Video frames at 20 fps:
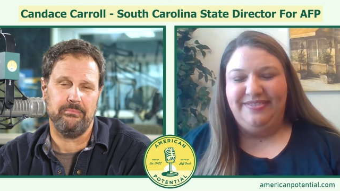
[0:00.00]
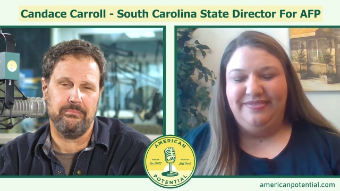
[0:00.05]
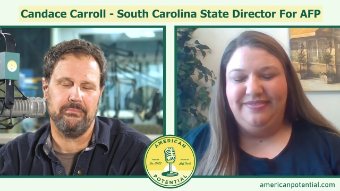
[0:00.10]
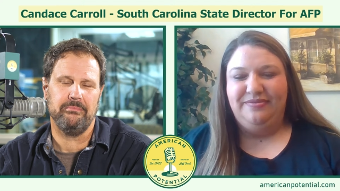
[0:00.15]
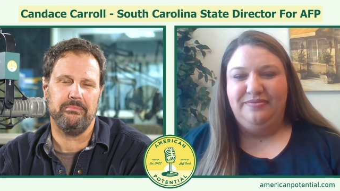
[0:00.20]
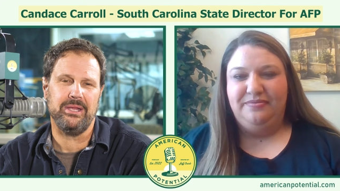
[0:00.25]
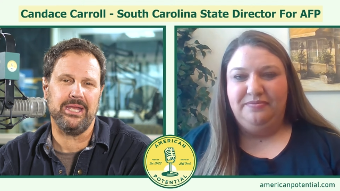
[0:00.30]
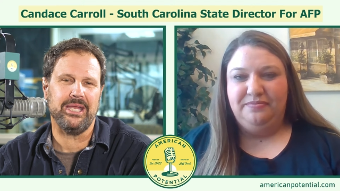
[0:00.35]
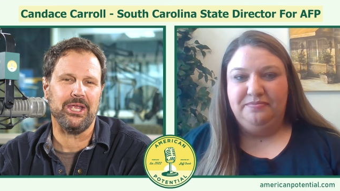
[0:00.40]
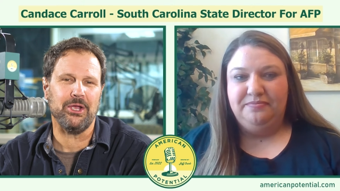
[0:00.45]

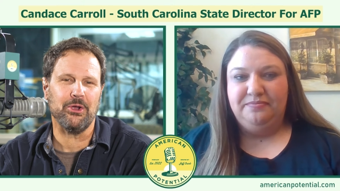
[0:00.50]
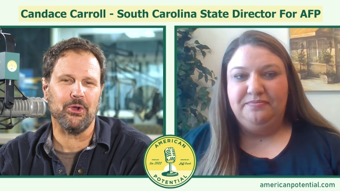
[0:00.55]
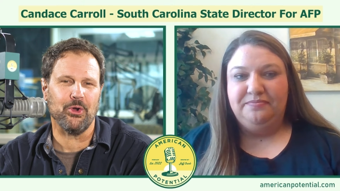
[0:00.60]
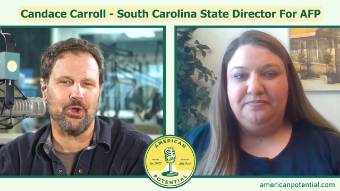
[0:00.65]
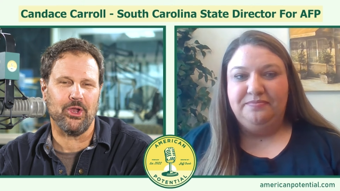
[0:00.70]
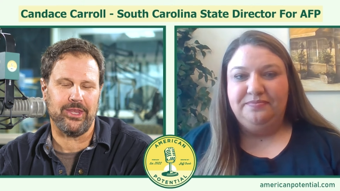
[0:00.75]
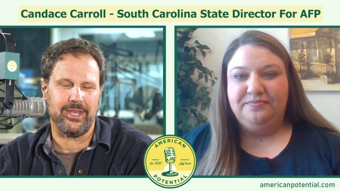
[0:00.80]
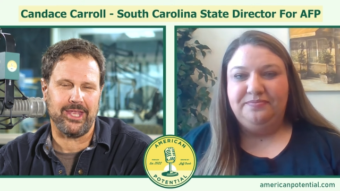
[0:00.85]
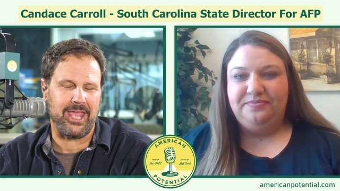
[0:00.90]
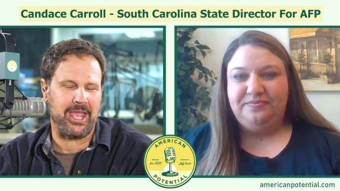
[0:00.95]
Speaker 1: meeting her
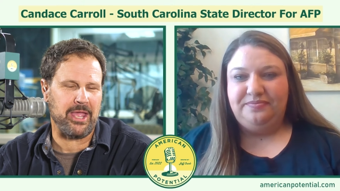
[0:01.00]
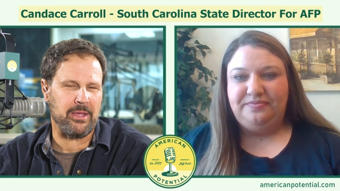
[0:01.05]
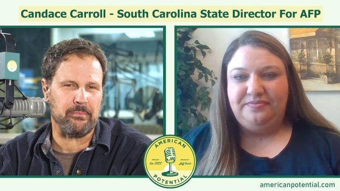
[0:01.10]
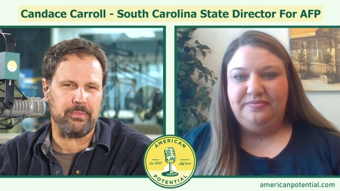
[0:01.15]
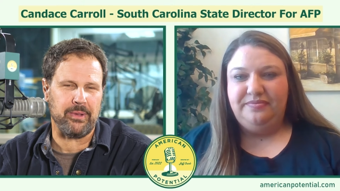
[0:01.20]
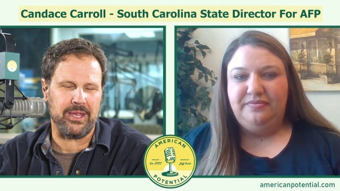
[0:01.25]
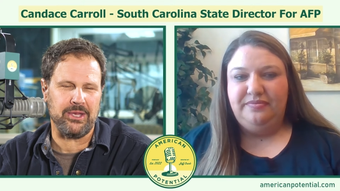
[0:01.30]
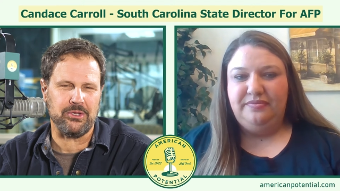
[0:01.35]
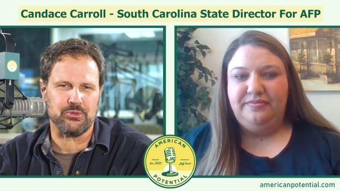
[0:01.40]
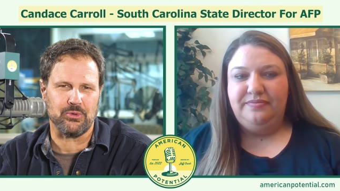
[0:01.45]
on the
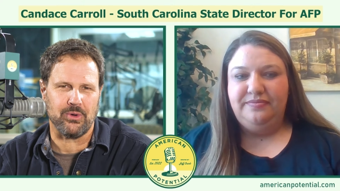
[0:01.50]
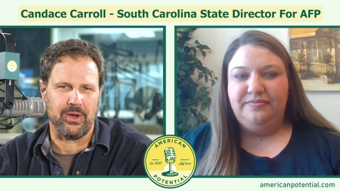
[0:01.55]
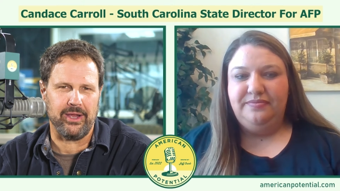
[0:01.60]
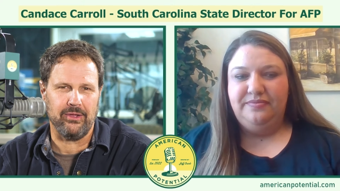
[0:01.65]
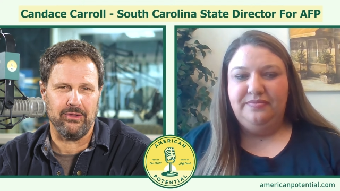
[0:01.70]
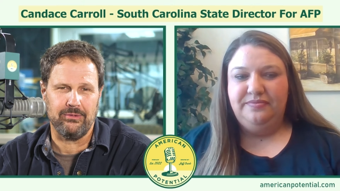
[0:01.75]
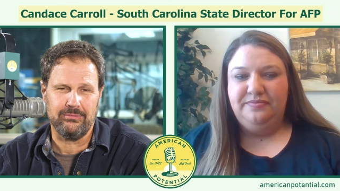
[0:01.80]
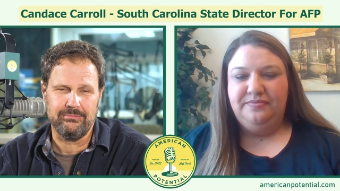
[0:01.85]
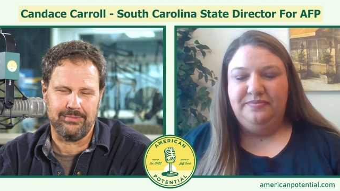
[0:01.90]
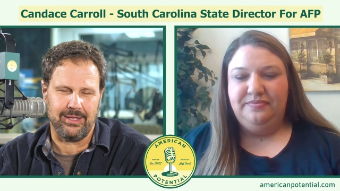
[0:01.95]
campaign
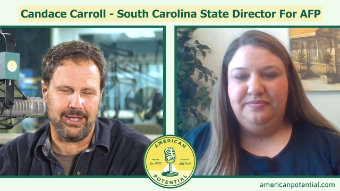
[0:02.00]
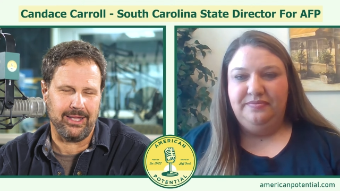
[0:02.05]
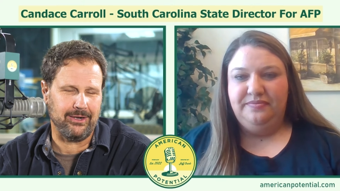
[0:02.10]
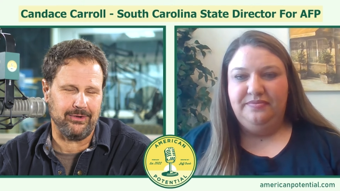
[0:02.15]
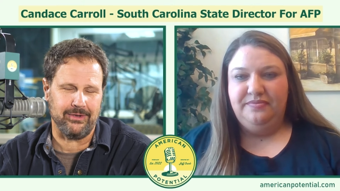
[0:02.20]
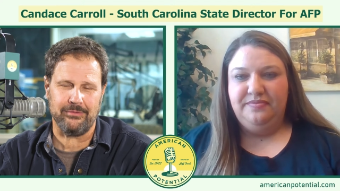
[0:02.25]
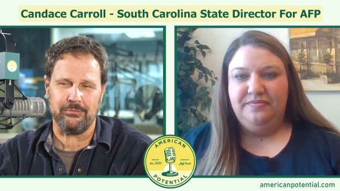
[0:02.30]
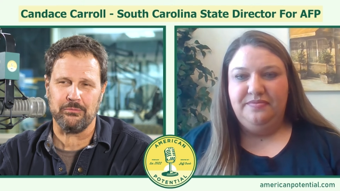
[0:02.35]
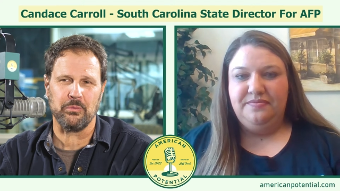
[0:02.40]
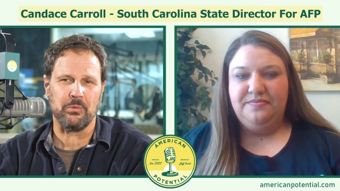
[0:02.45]
trail. I don't
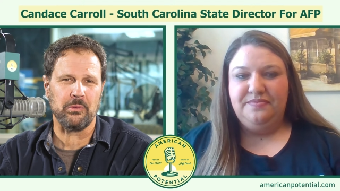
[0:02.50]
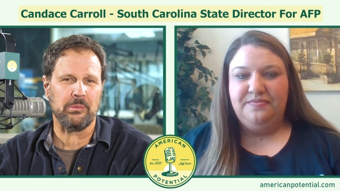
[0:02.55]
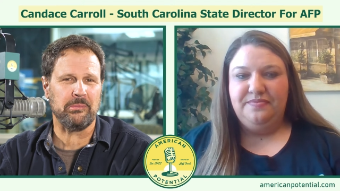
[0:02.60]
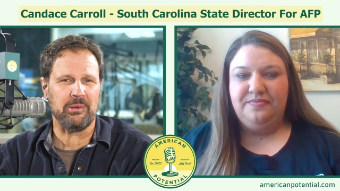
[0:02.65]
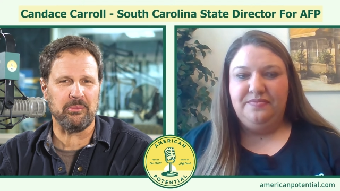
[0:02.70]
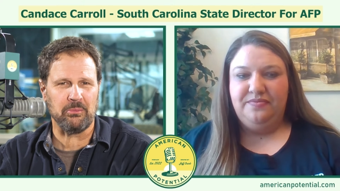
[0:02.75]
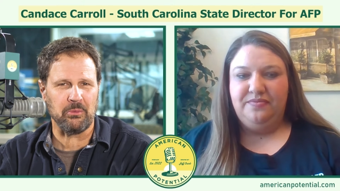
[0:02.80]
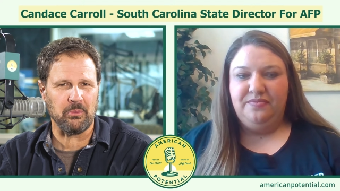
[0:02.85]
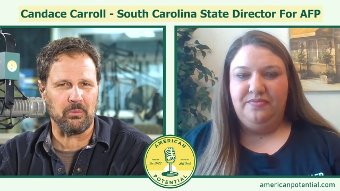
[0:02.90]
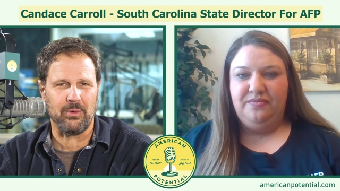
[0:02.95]
even
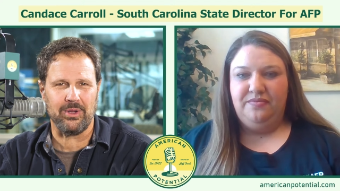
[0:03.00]
remember